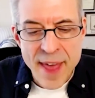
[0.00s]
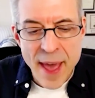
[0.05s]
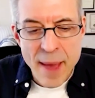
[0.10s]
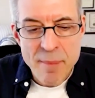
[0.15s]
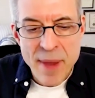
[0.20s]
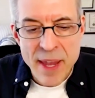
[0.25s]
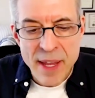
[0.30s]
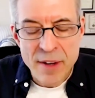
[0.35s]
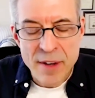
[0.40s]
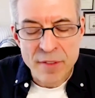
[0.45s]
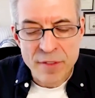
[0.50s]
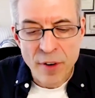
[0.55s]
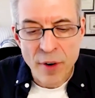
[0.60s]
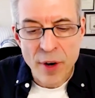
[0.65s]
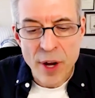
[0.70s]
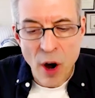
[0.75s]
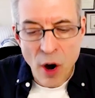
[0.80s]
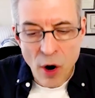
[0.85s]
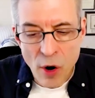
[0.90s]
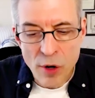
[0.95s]
made it
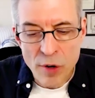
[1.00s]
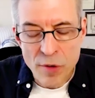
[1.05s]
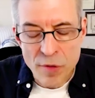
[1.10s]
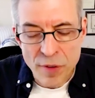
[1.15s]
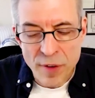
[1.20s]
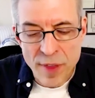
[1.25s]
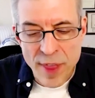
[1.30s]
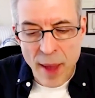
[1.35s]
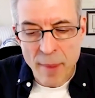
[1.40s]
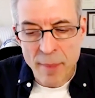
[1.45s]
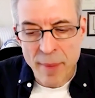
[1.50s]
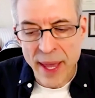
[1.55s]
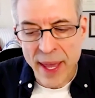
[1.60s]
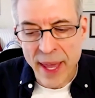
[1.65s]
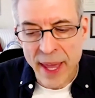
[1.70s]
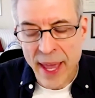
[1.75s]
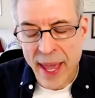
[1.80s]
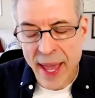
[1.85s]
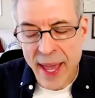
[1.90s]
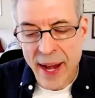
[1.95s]
very hard for them.
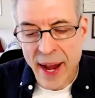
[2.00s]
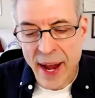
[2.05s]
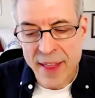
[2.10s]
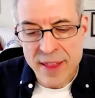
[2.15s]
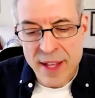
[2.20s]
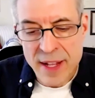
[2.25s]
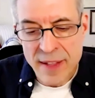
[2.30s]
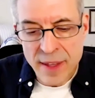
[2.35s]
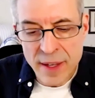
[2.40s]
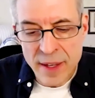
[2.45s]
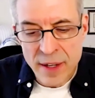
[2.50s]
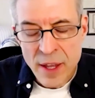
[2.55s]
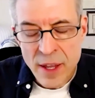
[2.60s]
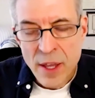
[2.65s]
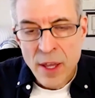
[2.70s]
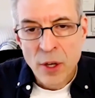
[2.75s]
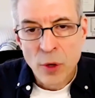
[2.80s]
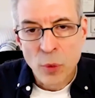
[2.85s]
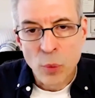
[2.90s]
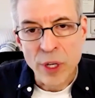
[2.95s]
And I think that
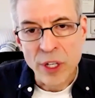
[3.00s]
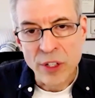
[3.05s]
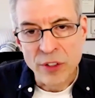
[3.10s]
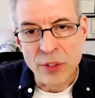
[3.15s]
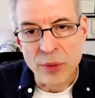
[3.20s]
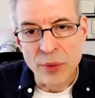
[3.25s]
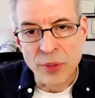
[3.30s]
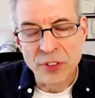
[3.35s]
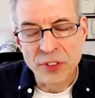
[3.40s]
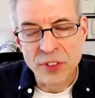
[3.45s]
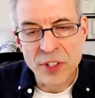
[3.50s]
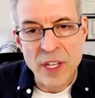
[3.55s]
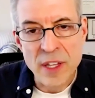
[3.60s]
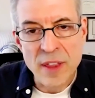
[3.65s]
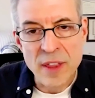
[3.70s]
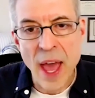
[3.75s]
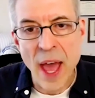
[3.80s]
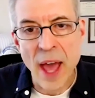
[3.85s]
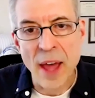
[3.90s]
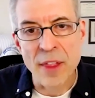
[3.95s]
we do see
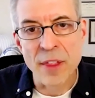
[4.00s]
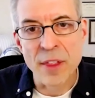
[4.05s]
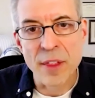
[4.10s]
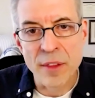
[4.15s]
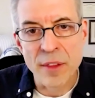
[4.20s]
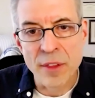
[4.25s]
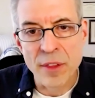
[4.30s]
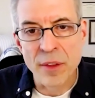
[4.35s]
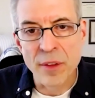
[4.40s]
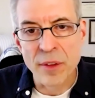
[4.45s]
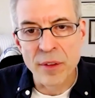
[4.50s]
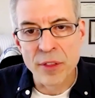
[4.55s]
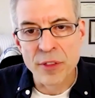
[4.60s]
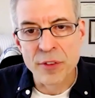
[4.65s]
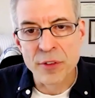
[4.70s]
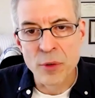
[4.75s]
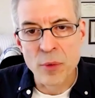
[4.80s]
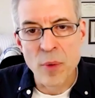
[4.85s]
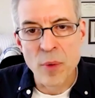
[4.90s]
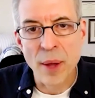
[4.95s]
that
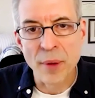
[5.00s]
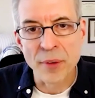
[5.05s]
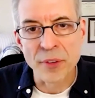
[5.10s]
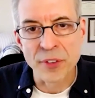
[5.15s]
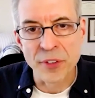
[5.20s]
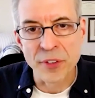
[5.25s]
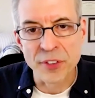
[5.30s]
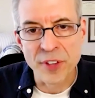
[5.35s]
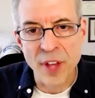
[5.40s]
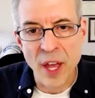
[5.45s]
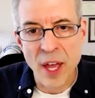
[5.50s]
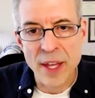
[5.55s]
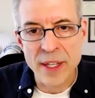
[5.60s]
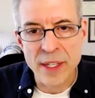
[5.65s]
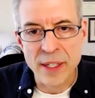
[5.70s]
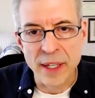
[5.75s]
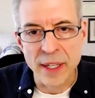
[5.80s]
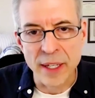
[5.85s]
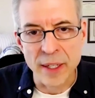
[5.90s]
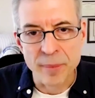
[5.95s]
throughout
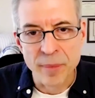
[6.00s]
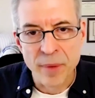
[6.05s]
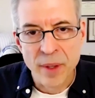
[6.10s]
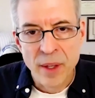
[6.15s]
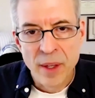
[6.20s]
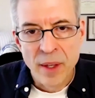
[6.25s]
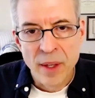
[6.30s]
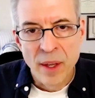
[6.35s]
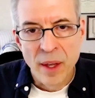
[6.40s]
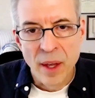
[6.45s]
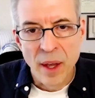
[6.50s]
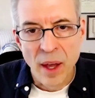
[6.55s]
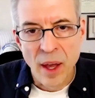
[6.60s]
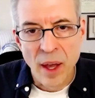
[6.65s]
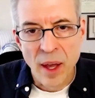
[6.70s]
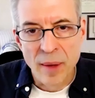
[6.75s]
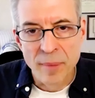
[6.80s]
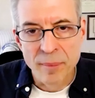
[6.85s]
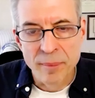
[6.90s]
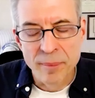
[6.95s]
society
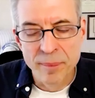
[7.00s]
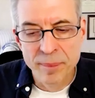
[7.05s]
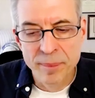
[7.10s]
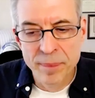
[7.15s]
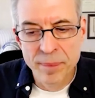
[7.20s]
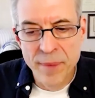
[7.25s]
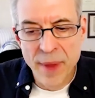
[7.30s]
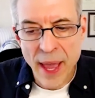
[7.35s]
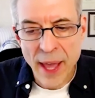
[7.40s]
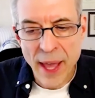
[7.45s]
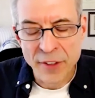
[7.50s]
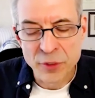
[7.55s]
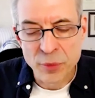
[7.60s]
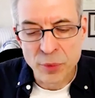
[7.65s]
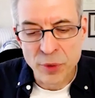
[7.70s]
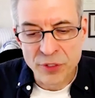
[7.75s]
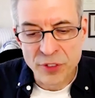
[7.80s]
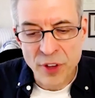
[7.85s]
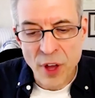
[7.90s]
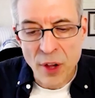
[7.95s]
as a
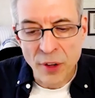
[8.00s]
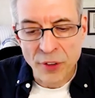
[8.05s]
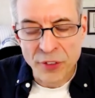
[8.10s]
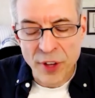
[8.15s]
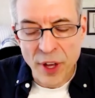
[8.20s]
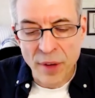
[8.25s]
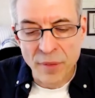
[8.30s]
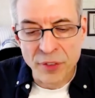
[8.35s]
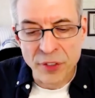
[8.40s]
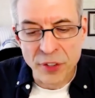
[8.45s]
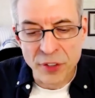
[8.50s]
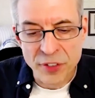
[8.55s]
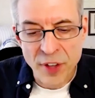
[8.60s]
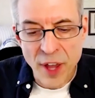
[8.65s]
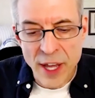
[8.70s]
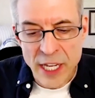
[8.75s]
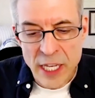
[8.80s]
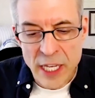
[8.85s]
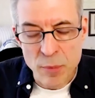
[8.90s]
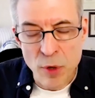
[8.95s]
result of
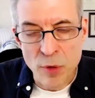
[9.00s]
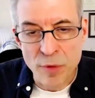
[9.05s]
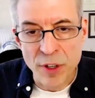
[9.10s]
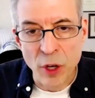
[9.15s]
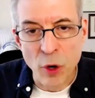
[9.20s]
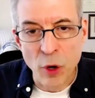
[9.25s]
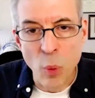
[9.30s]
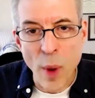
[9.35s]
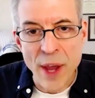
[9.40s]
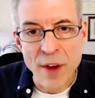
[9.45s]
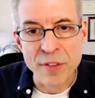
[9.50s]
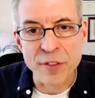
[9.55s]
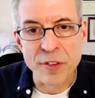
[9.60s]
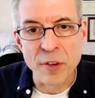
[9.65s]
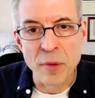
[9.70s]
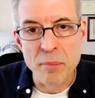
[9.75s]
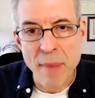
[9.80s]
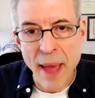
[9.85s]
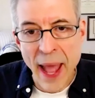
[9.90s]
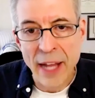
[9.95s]
society moving away
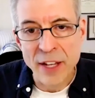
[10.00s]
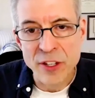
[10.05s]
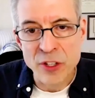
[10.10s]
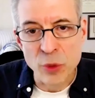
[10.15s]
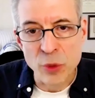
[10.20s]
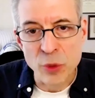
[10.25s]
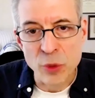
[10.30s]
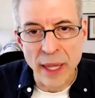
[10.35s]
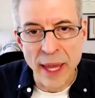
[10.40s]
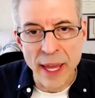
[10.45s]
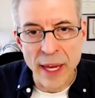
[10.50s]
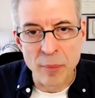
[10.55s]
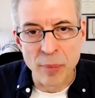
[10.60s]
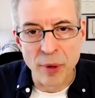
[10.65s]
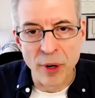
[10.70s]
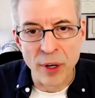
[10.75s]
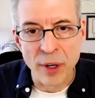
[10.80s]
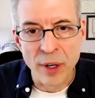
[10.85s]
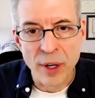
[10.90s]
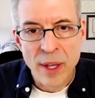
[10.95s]
from manual
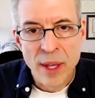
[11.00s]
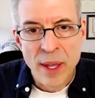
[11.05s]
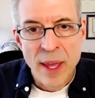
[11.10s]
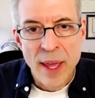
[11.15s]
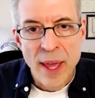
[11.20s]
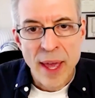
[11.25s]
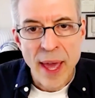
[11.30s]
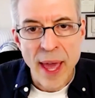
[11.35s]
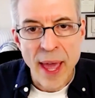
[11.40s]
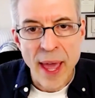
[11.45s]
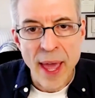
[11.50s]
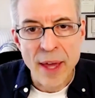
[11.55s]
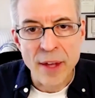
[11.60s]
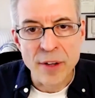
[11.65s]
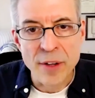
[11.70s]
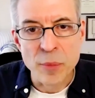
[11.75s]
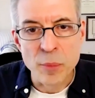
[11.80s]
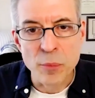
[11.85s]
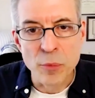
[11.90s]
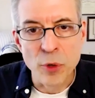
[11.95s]
labor
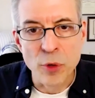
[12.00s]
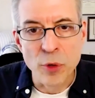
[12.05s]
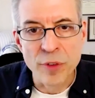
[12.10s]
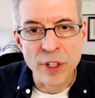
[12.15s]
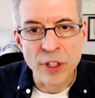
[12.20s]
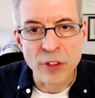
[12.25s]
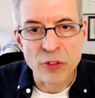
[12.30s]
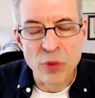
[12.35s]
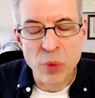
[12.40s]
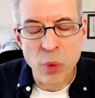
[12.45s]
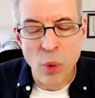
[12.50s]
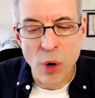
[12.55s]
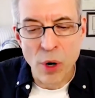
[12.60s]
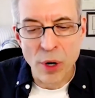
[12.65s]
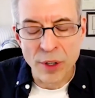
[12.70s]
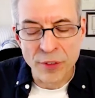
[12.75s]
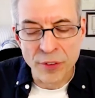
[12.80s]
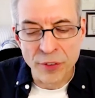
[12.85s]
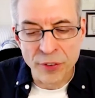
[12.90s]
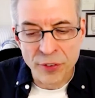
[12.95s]
and moving
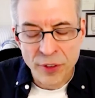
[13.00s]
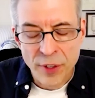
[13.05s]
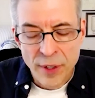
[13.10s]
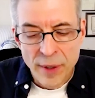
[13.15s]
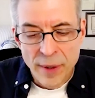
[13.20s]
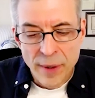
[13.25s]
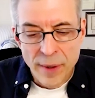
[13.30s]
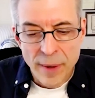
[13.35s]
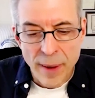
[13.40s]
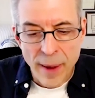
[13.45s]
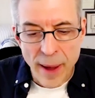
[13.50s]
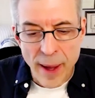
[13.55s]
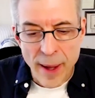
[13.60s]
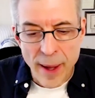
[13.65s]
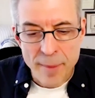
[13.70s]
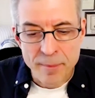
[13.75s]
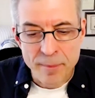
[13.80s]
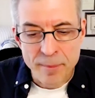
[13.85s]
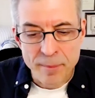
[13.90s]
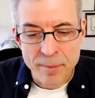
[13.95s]
towards
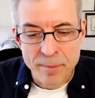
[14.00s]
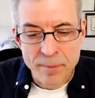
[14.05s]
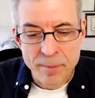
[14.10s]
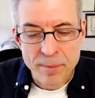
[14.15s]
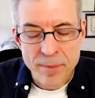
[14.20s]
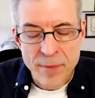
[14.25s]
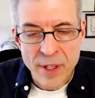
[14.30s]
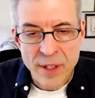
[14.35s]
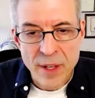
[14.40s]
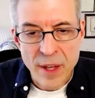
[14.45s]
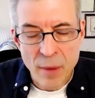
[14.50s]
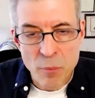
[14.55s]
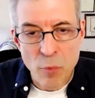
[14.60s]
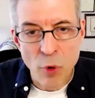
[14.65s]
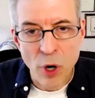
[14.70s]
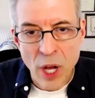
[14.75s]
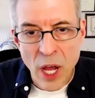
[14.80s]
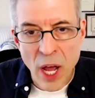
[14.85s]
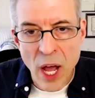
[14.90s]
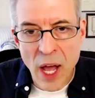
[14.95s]

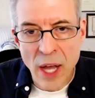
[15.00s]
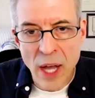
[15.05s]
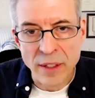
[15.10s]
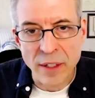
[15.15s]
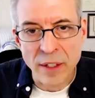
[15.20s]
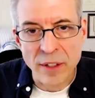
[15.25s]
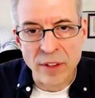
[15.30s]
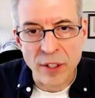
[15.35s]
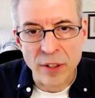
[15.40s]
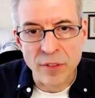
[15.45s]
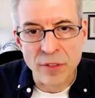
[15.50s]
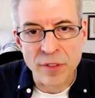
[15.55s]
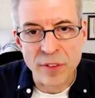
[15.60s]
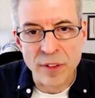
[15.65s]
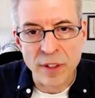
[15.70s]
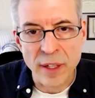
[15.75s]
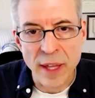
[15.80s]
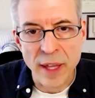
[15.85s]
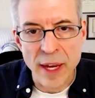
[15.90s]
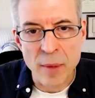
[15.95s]
more cognitive
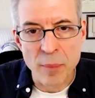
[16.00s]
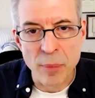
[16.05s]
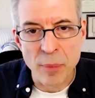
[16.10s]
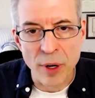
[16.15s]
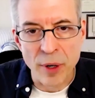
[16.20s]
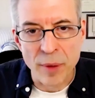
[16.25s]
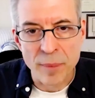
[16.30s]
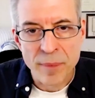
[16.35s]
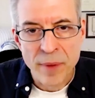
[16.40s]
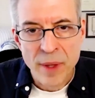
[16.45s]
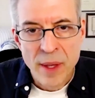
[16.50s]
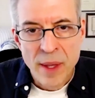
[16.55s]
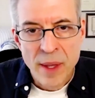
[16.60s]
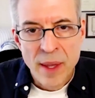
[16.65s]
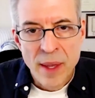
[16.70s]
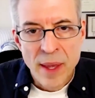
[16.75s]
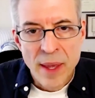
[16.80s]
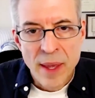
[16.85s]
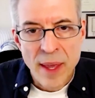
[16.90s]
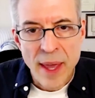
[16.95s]
labor.
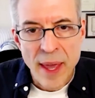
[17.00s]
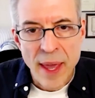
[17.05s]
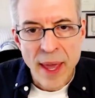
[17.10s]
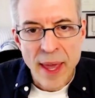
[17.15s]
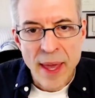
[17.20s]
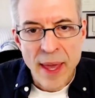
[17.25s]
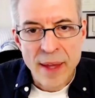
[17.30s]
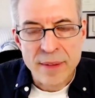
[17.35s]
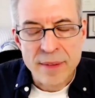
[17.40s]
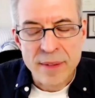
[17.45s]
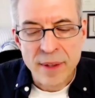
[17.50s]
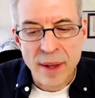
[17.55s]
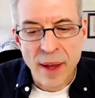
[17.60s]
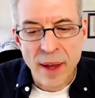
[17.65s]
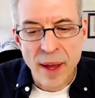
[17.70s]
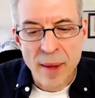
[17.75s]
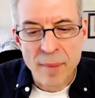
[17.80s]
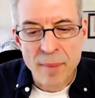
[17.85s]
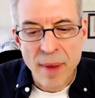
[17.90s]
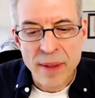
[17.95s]
And,
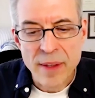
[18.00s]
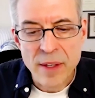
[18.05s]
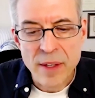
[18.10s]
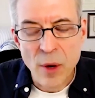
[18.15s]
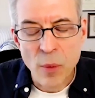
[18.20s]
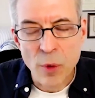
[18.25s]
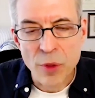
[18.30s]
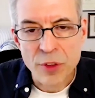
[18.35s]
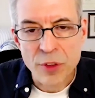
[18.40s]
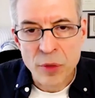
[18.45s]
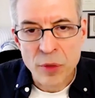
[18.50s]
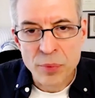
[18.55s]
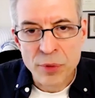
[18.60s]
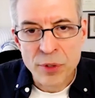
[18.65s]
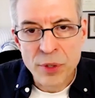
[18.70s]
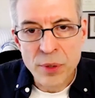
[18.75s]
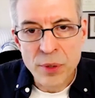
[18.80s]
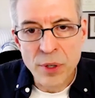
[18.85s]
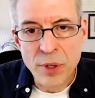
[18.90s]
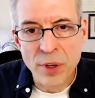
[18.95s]
with
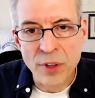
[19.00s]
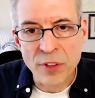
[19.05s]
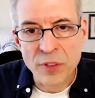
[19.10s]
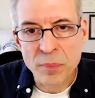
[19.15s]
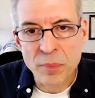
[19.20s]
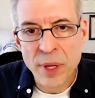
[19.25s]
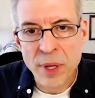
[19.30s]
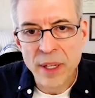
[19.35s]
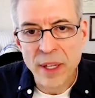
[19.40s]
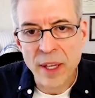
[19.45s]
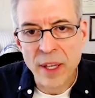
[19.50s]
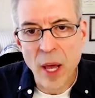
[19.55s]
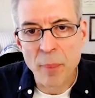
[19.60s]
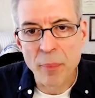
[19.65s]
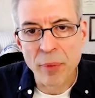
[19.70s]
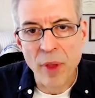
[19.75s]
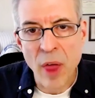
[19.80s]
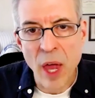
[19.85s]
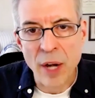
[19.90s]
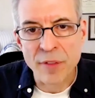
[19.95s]
computers picking
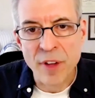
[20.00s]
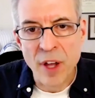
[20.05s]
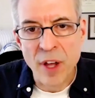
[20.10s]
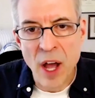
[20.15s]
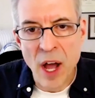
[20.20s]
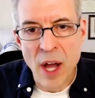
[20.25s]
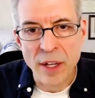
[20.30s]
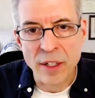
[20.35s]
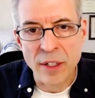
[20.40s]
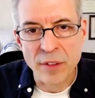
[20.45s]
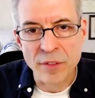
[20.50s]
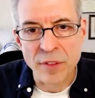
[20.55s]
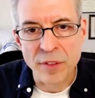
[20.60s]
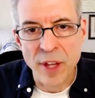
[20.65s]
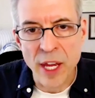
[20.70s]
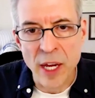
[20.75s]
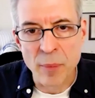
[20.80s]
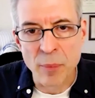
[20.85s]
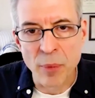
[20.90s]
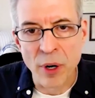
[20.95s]
up a lot of cognitive
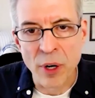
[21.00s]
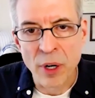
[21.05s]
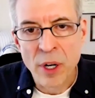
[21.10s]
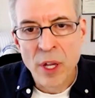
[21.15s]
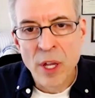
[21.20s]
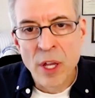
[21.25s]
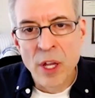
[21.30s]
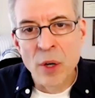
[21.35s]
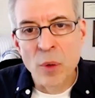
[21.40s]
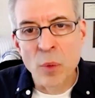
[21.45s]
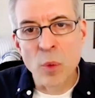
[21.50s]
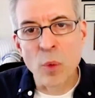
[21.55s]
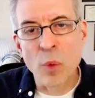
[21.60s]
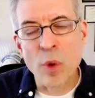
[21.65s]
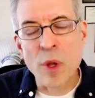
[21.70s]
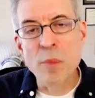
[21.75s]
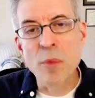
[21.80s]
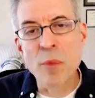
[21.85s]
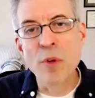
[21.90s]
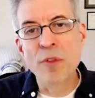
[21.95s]
labor,
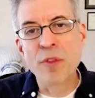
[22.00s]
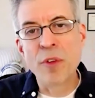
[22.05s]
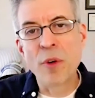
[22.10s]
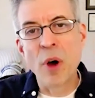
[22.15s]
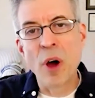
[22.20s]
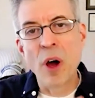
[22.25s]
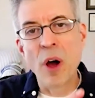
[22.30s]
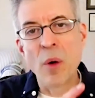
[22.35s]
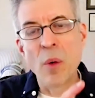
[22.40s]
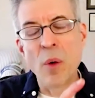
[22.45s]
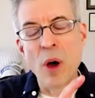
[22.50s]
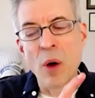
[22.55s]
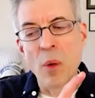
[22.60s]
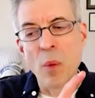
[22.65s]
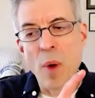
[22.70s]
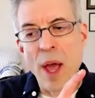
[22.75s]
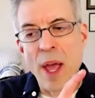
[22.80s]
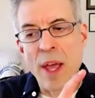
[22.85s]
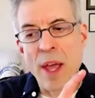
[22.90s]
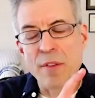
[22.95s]
we move
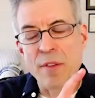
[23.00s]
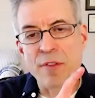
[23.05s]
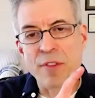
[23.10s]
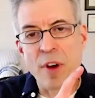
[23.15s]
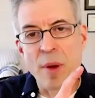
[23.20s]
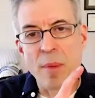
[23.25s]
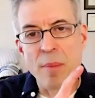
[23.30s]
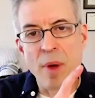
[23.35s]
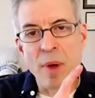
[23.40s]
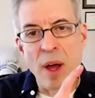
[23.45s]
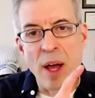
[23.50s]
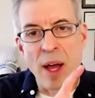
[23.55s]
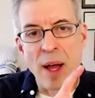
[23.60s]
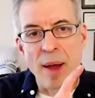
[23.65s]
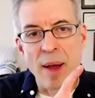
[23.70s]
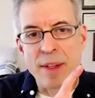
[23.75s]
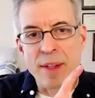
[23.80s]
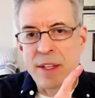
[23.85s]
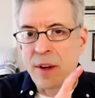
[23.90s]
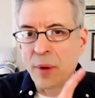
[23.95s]
away from,
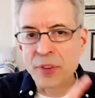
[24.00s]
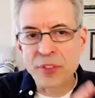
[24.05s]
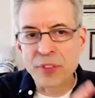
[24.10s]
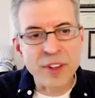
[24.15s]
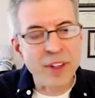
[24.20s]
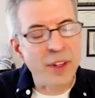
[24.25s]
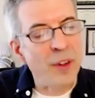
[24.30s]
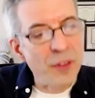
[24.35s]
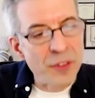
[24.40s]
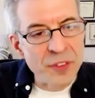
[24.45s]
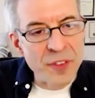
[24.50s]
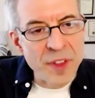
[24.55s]
skills